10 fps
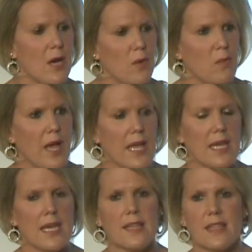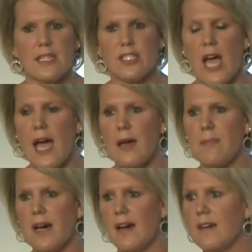when the job
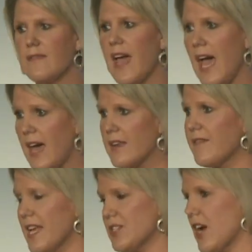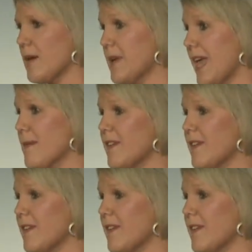of head of HR became